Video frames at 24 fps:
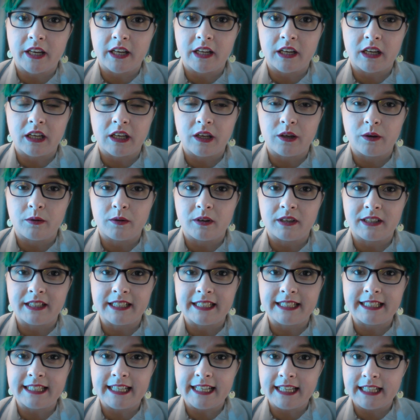getting you on
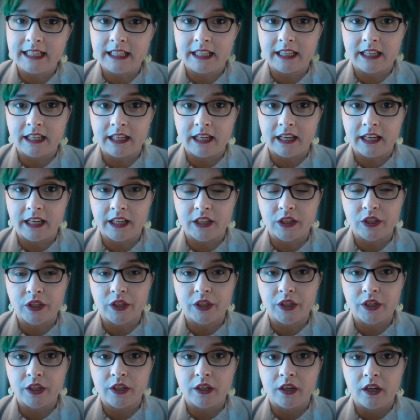a daily
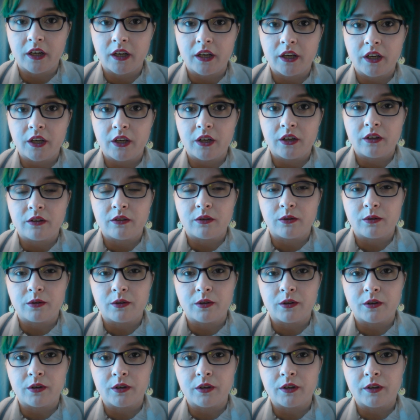inhaler
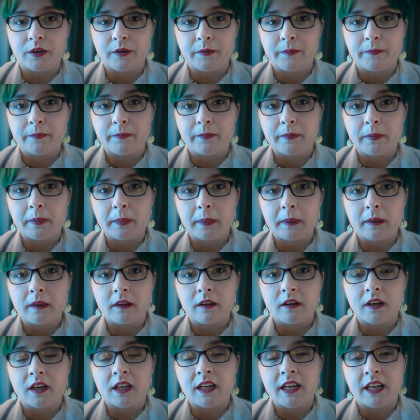or
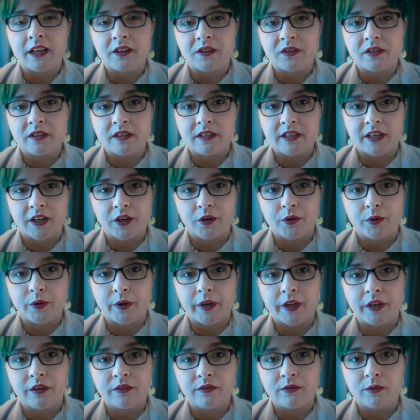inhaled
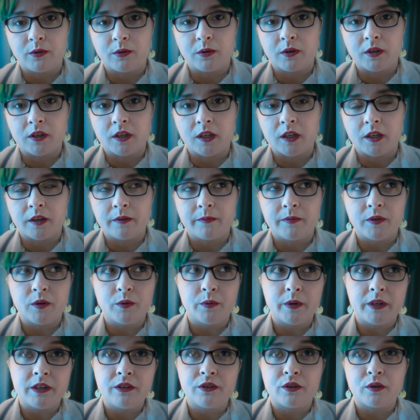steroid for the
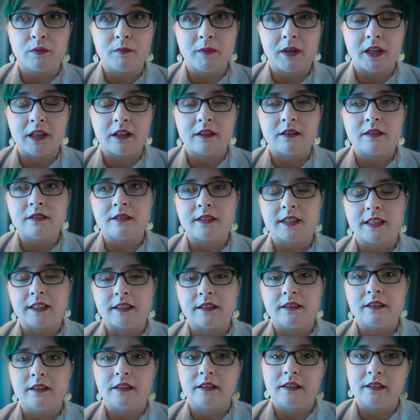winter months
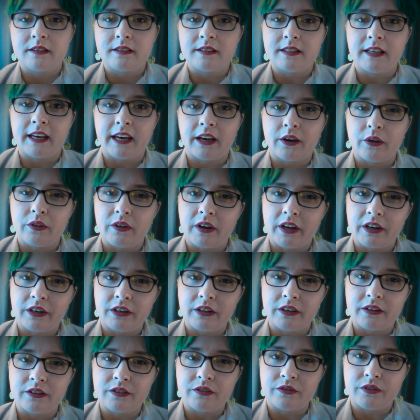and see how that
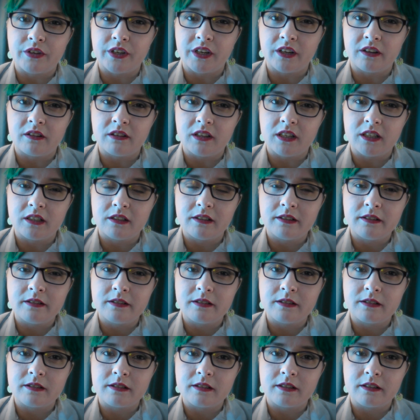does for your
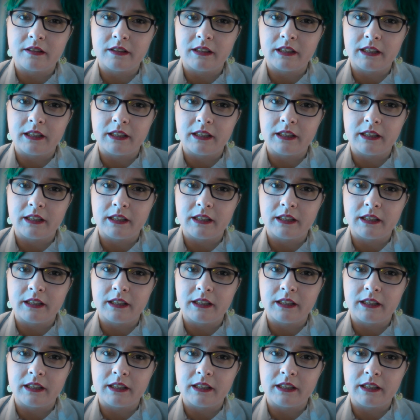lungs?